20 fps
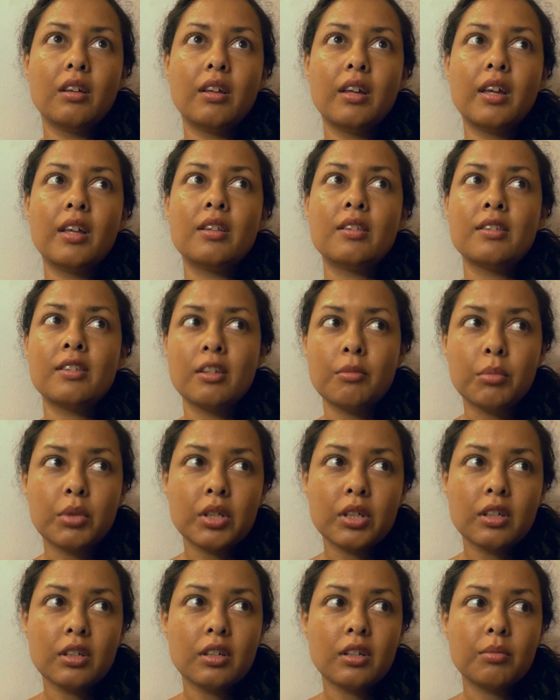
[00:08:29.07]
is
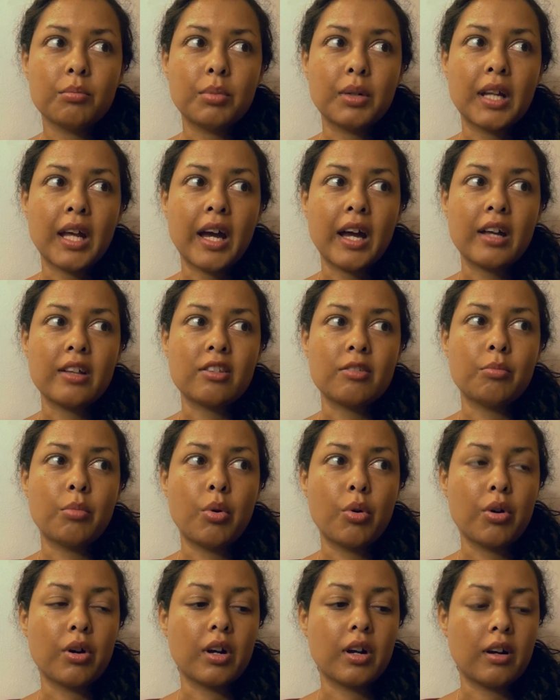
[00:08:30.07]
similar but has
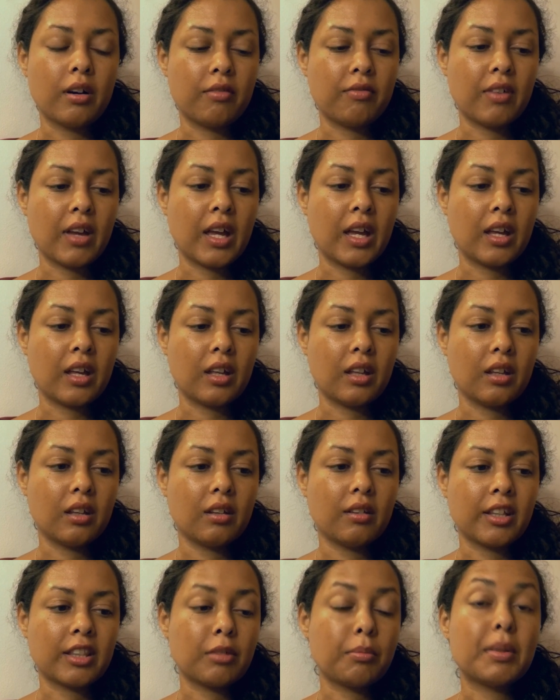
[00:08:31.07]
more of a,
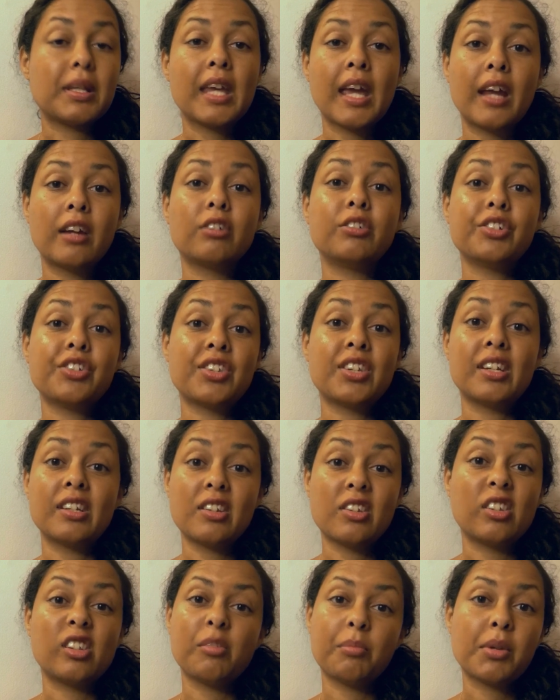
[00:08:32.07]
like the botanical scent is
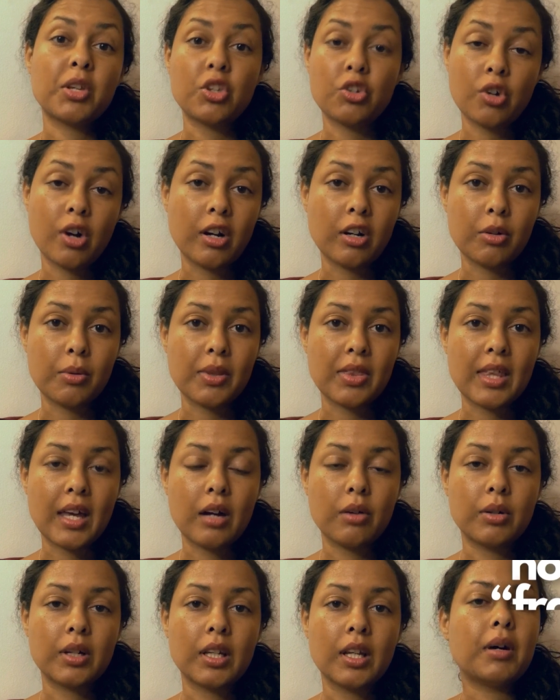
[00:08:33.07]
a little bit stronger with
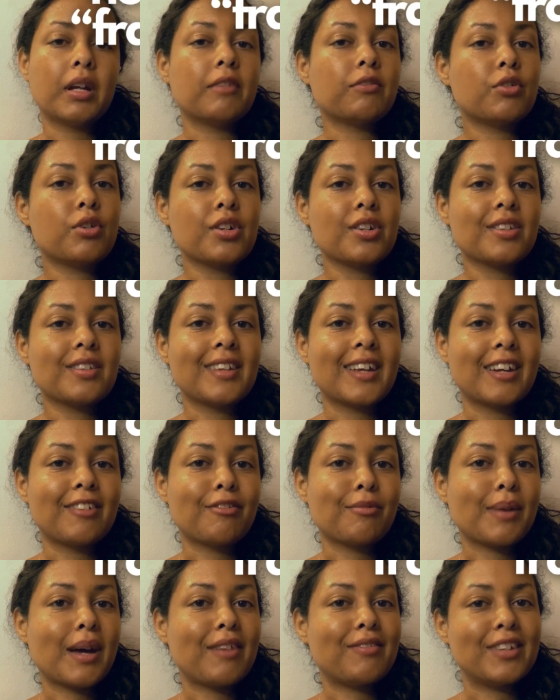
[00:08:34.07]
that one. But of course, none of
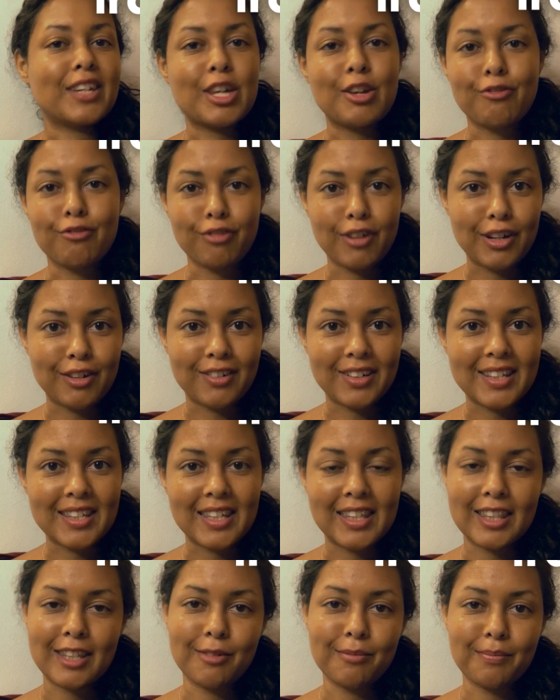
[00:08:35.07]
them have any fragrance
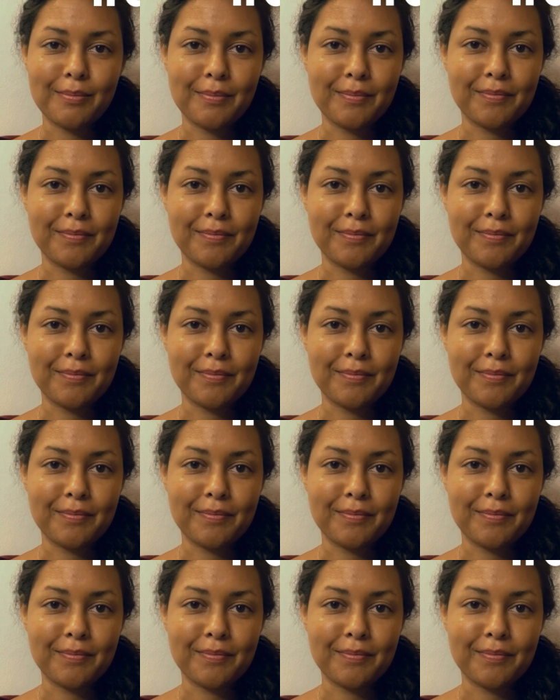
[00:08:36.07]
in them.